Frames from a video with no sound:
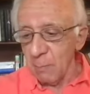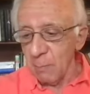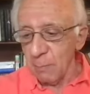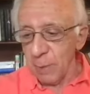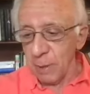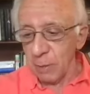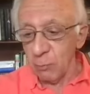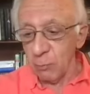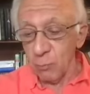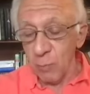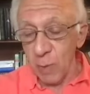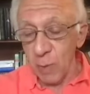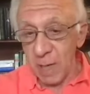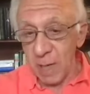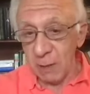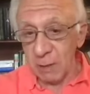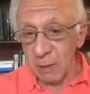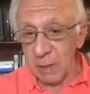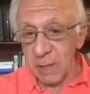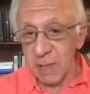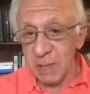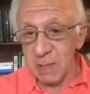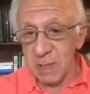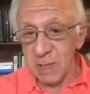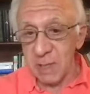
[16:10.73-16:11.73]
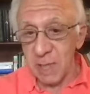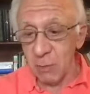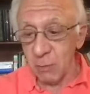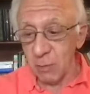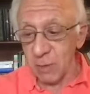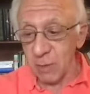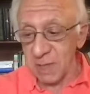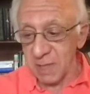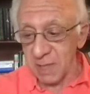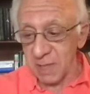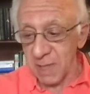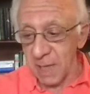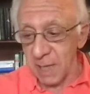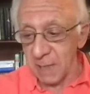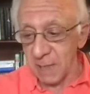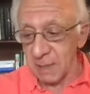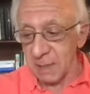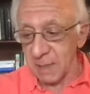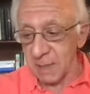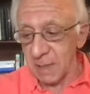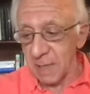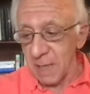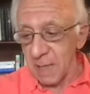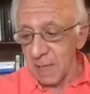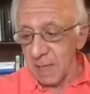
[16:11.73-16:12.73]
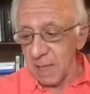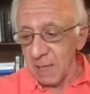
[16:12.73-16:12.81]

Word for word: But rarely is there a sense